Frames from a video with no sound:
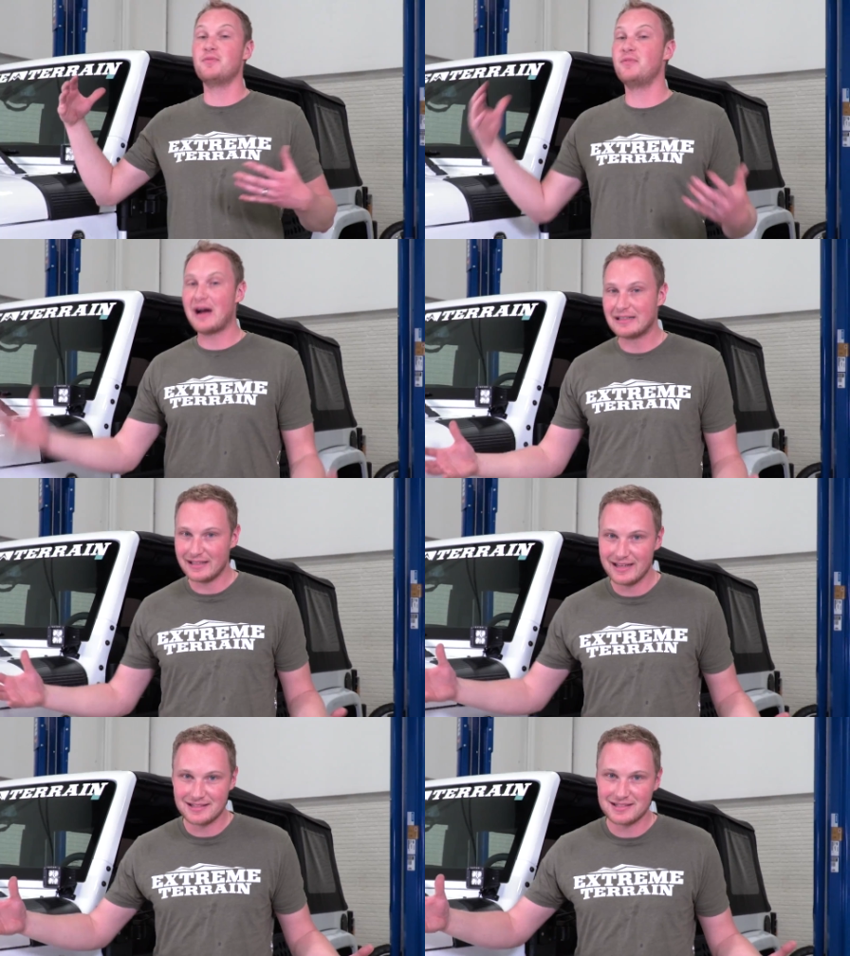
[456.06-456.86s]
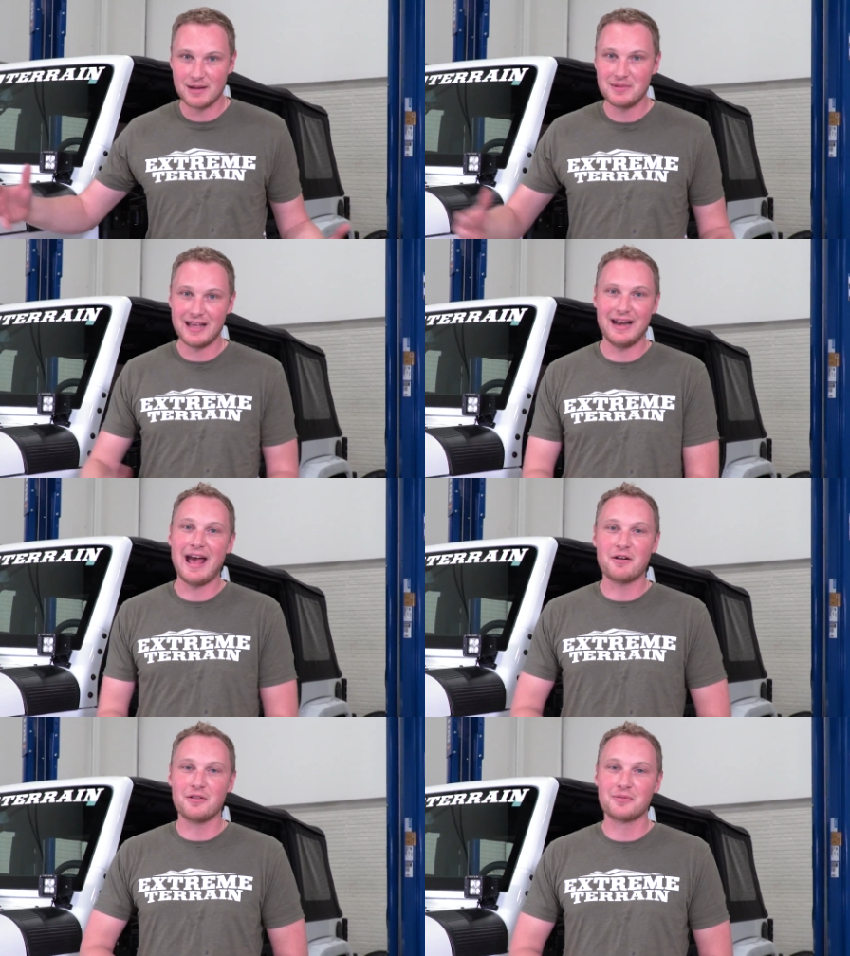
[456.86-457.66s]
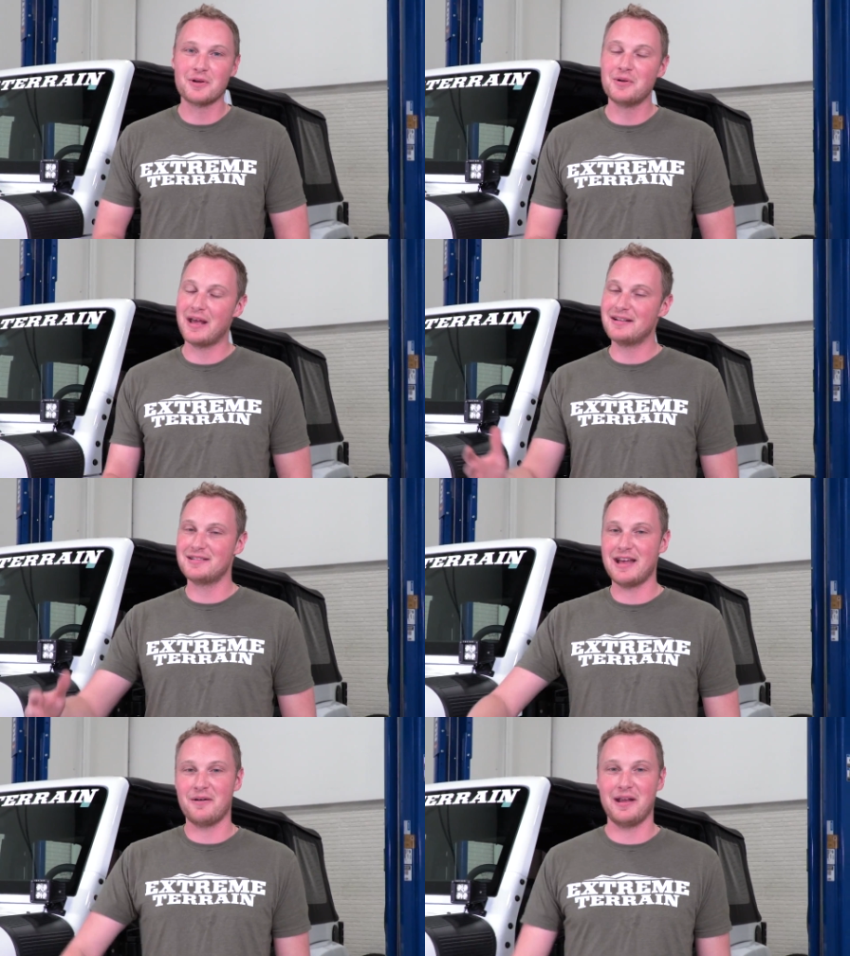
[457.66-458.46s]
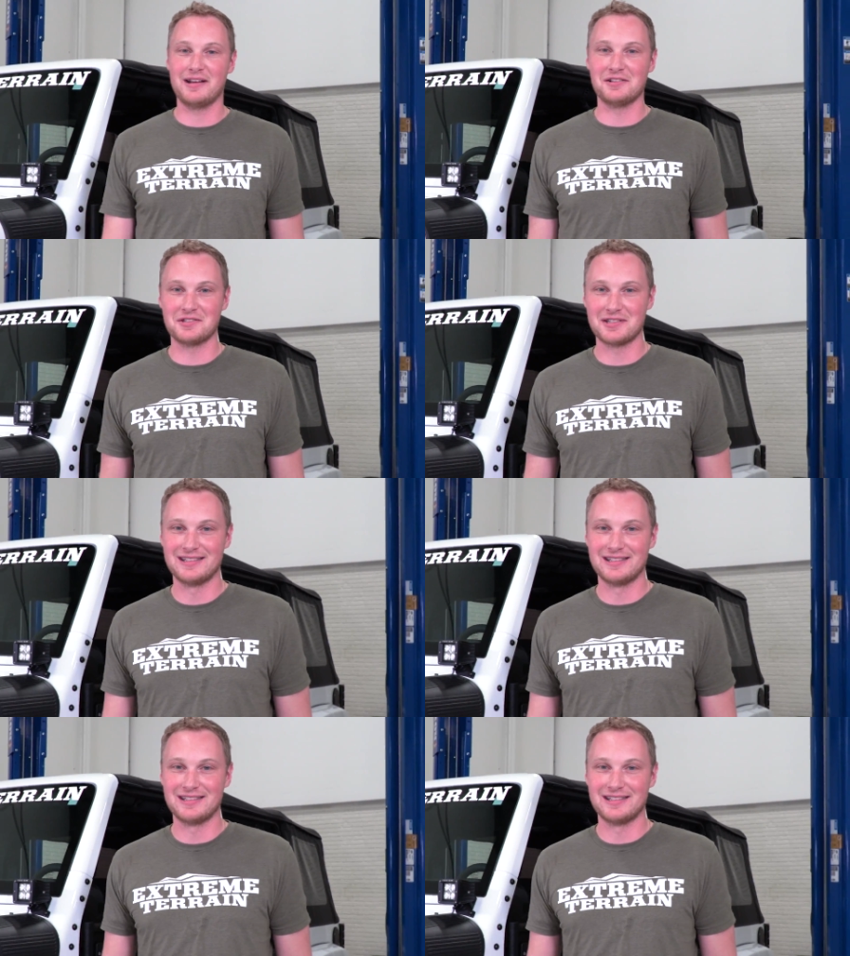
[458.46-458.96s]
Finally, it's time to get it out on the road and see how it handles.